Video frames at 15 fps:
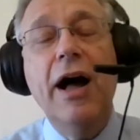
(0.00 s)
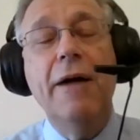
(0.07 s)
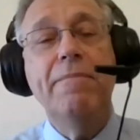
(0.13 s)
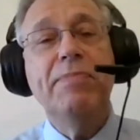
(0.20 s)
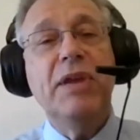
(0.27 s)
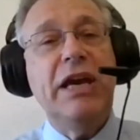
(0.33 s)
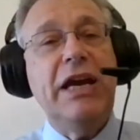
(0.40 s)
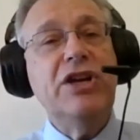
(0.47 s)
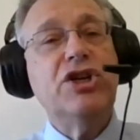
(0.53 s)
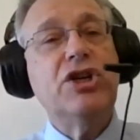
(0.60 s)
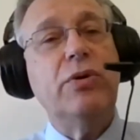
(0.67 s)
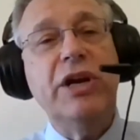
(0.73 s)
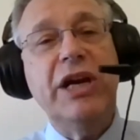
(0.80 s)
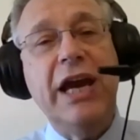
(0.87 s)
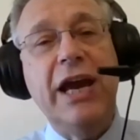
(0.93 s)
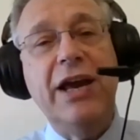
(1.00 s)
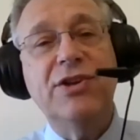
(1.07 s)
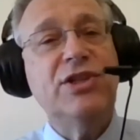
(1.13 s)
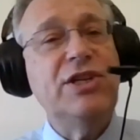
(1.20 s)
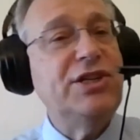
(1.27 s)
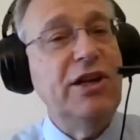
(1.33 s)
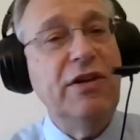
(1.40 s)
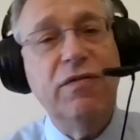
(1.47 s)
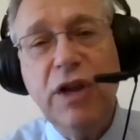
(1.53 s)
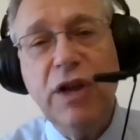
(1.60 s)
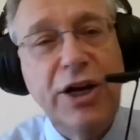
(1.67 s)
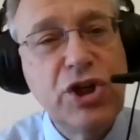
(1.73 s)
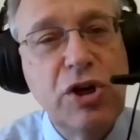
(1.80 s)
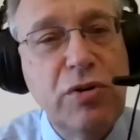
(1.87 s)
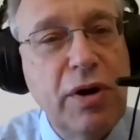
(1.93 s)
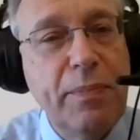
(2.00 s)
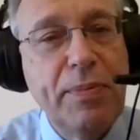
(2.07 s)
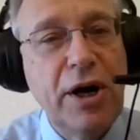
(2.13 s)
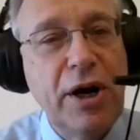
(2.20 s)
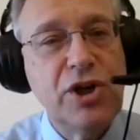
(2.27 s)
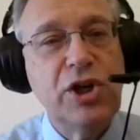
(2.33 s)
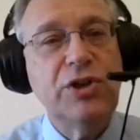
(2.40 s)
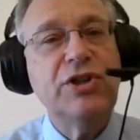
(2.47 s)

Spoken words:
It creates disinflationary pressures.